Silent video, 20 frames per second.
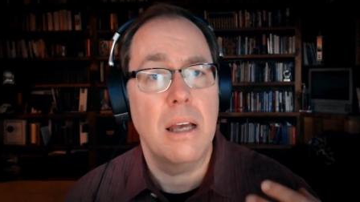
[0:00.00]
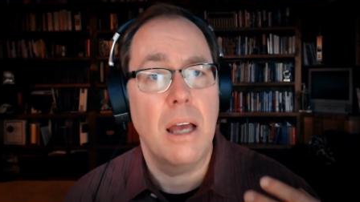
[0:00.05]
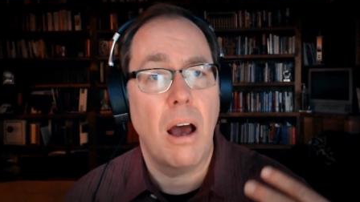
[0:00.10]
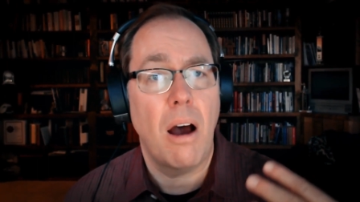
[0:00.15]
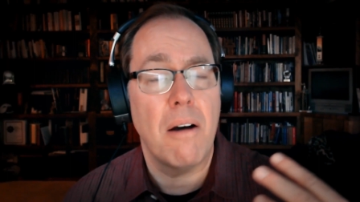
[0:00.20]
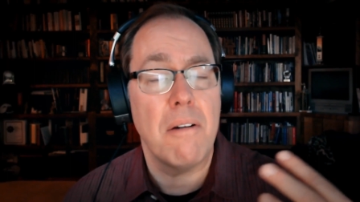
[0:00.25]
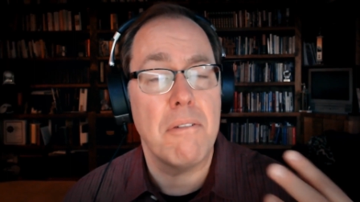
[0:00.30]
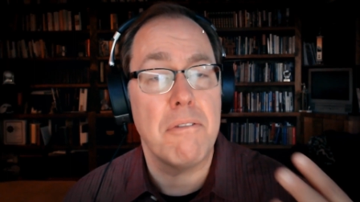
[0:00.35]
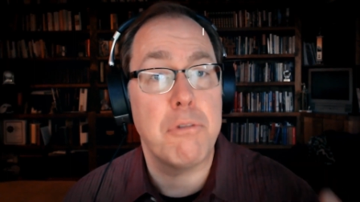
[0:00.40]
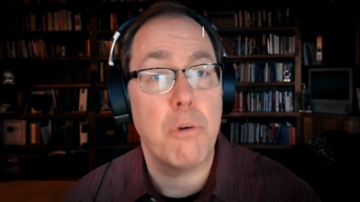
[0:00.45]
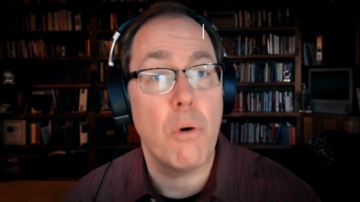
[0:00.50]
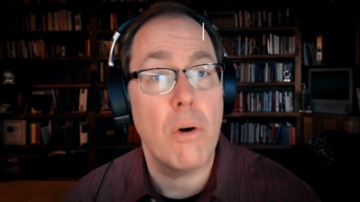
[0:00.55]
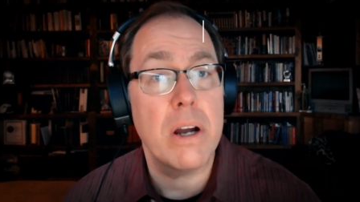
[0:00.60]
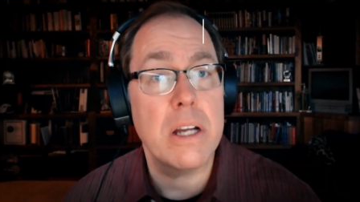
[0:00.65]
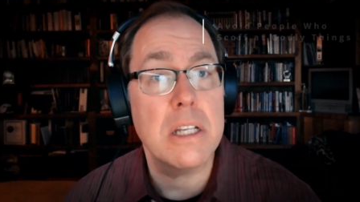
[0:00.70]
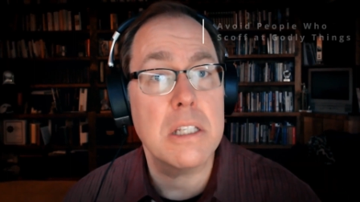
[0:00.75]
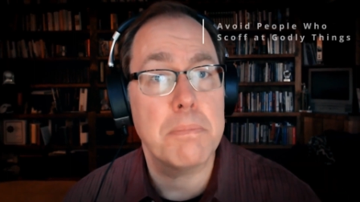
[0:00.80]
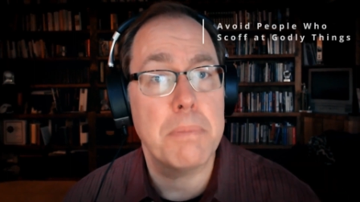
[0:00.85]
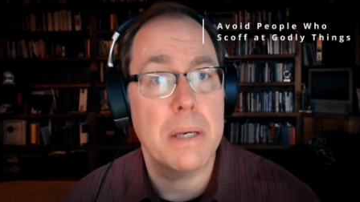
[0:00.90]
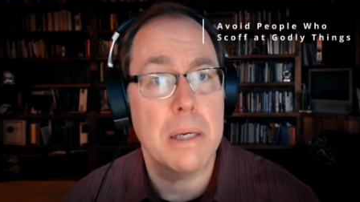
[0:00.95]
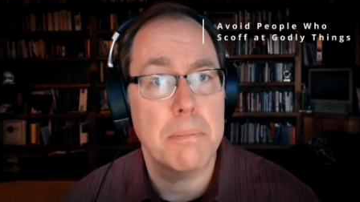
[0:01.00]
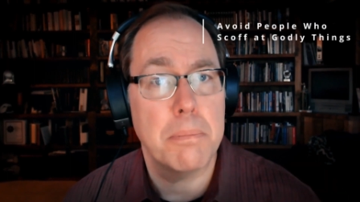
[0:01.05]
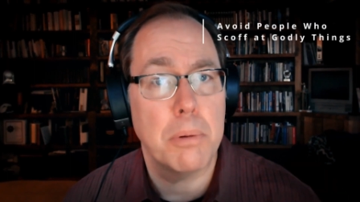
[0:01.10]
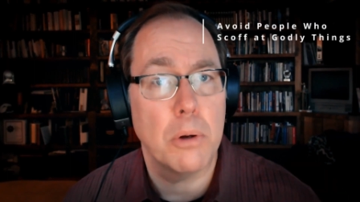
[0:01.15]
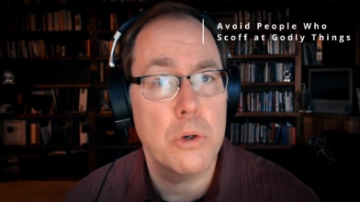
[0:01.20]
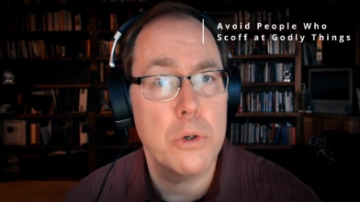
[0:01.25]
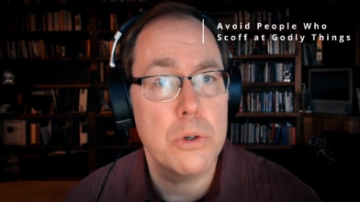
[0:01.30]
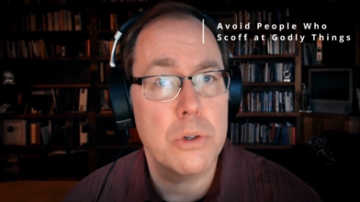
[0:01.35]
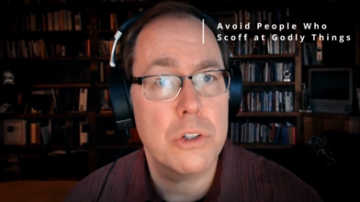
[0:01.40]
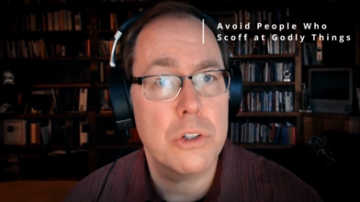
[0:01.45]
avoids people
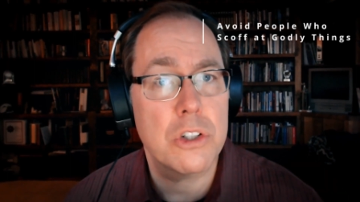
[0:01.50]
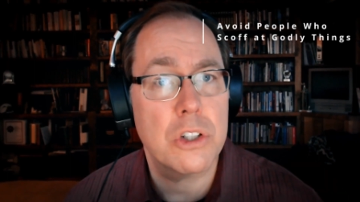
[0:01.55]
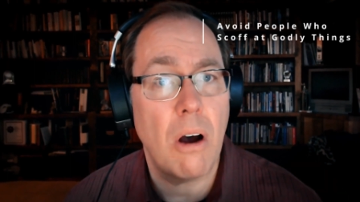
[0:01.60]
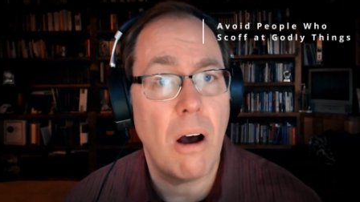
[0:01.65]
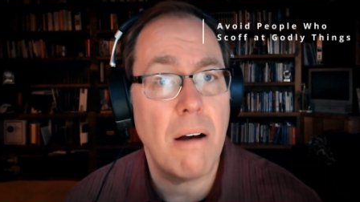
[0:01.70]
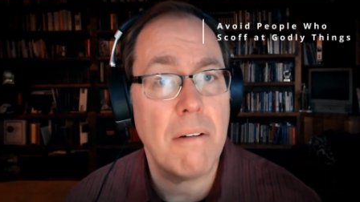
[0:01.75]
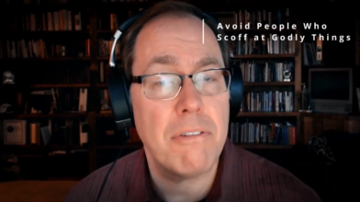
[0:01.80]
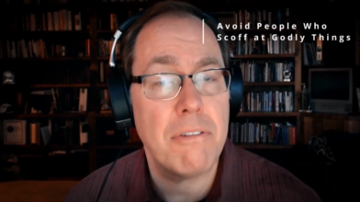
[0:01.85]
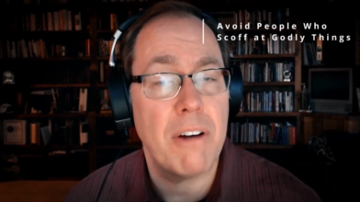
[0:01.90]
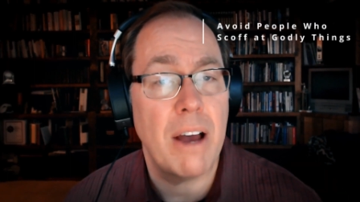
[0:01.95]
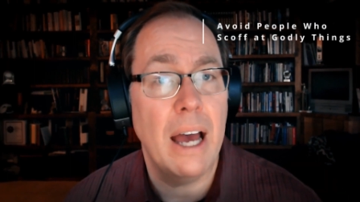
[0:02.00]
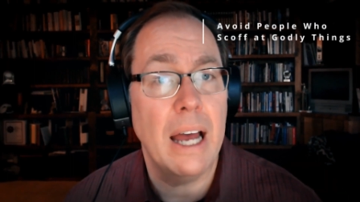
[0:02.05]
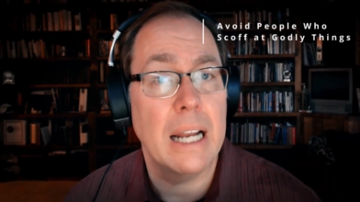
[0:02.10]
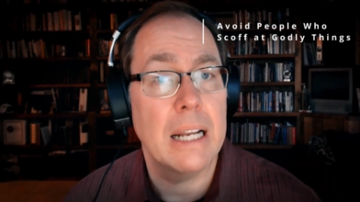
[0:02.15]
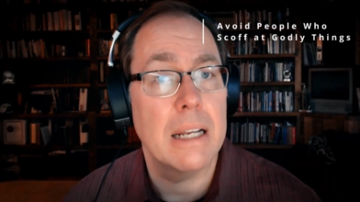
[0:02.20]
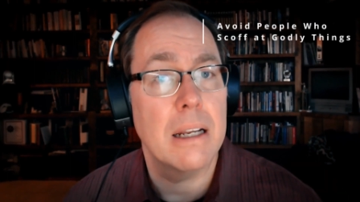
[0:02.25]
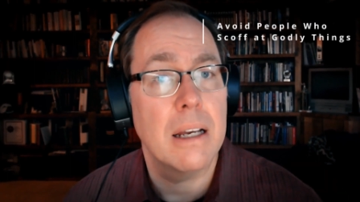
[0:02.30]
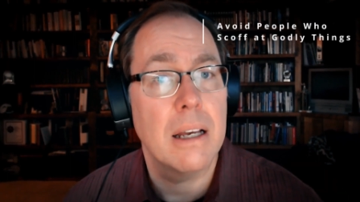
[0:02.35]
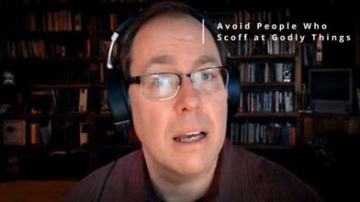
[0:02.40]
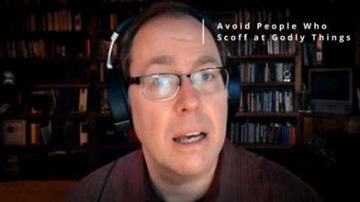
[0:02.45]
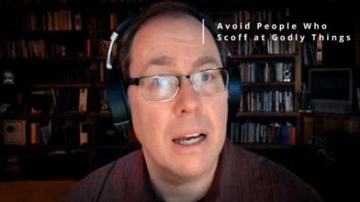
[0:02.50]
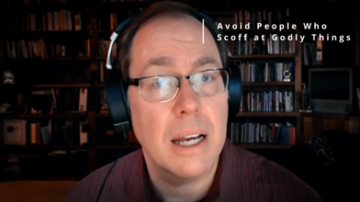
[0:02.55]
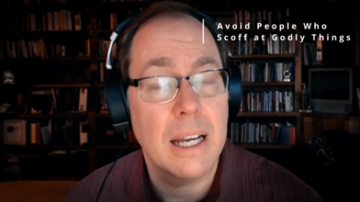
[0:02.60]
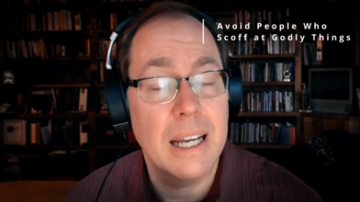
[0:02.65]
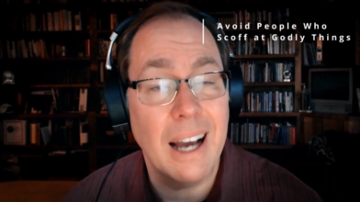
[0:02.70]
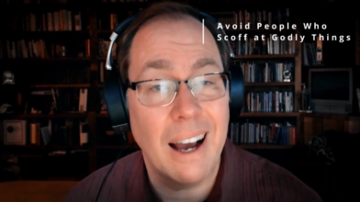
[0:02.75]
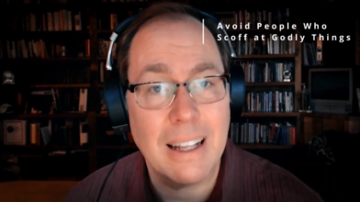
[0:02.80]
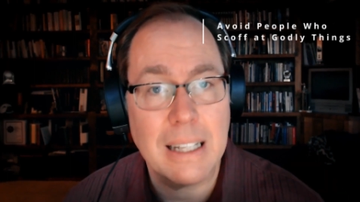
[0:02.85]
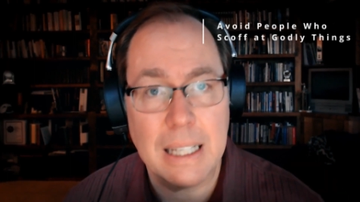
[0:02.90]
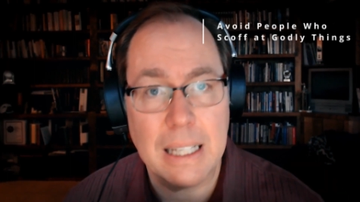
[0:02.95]
who scoff at
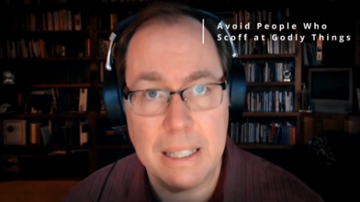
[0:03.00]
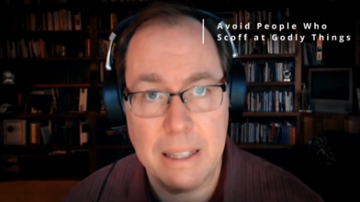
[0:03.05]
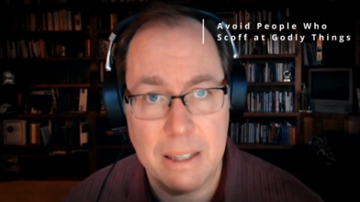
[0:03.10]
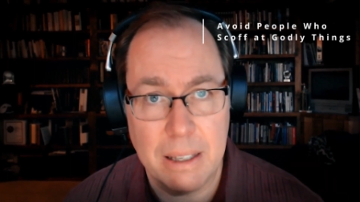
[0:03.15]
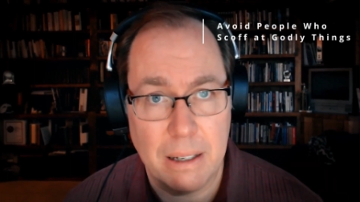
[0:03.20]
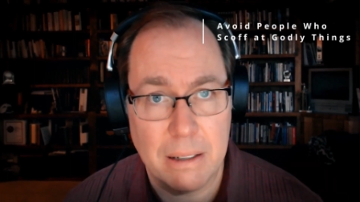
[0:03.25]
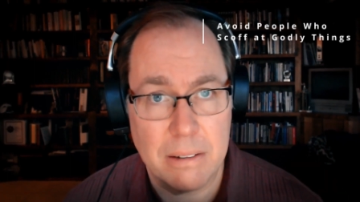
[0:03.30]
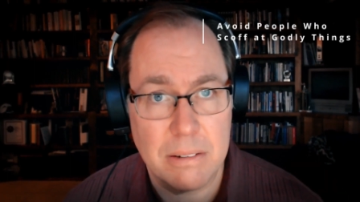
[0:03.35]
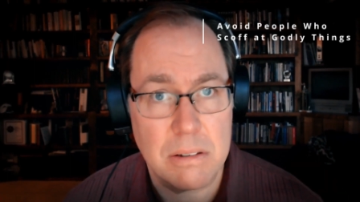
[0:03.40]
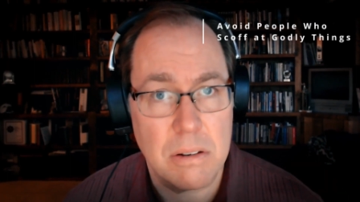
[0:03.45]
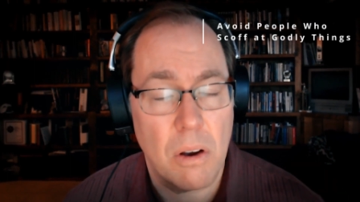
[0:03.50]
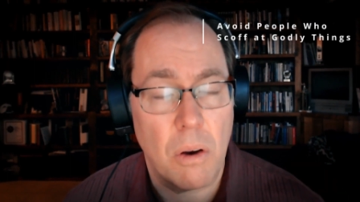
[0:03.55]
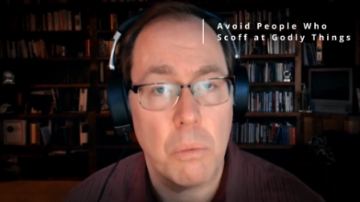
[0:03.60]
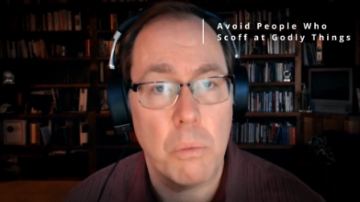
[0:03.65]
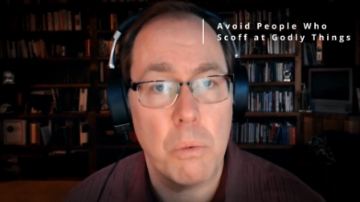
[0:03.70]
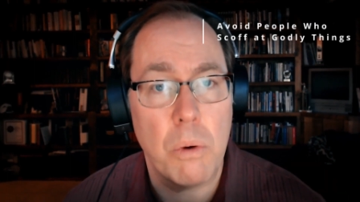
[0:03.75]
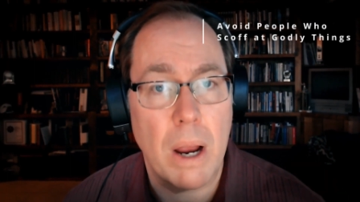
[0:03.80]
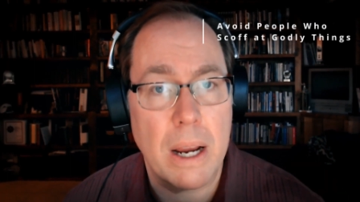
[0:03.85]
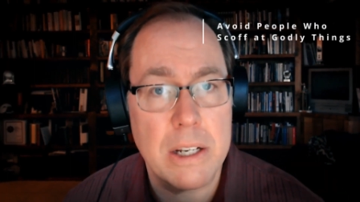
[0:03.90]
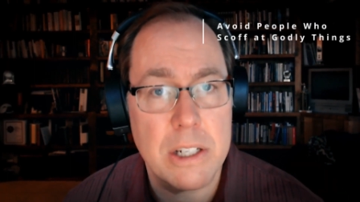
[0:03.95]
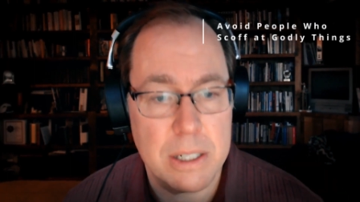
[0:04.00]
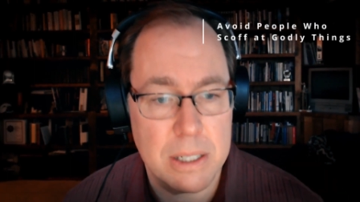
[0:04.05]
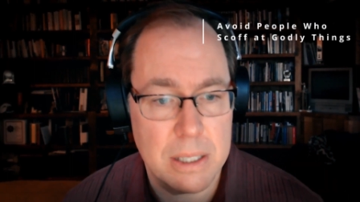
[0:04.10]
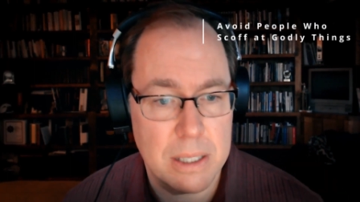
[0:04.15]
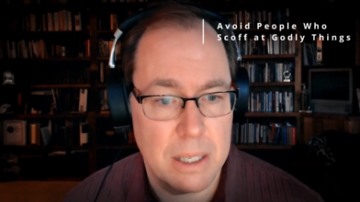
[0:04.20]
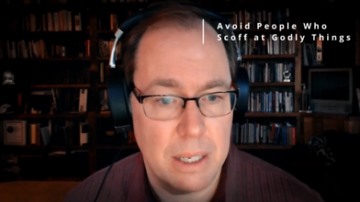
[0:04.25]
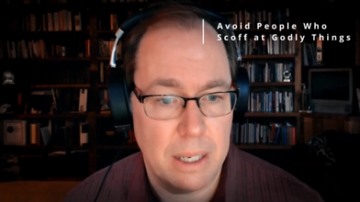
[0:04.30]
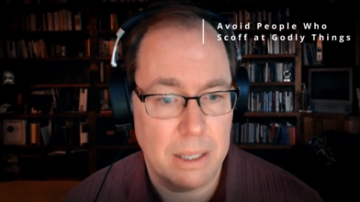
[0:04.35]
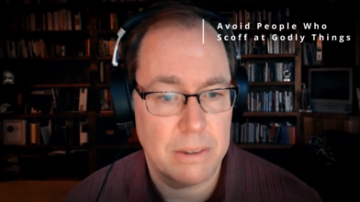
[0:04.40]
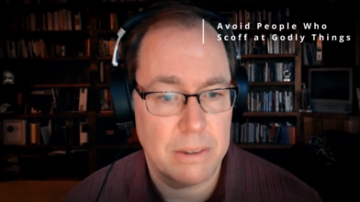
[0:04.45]
godly things, righteous
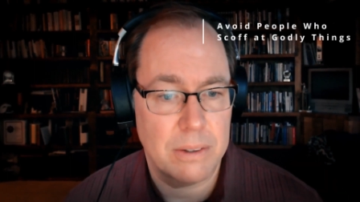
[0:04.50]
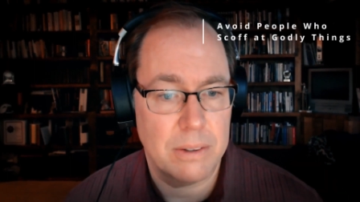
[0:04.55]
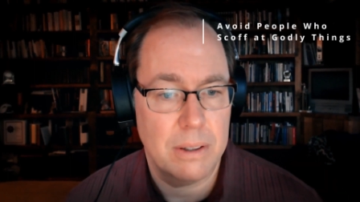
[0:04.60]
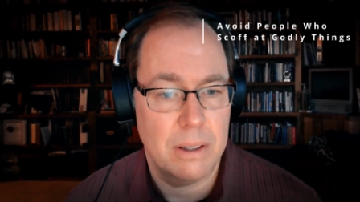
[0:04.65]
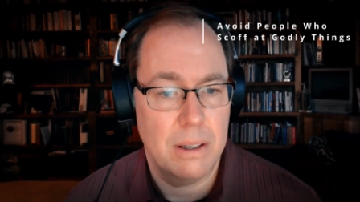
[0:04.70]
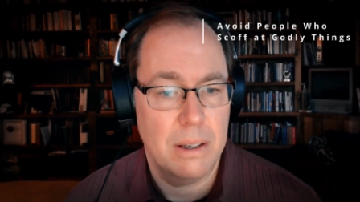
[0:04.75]
things.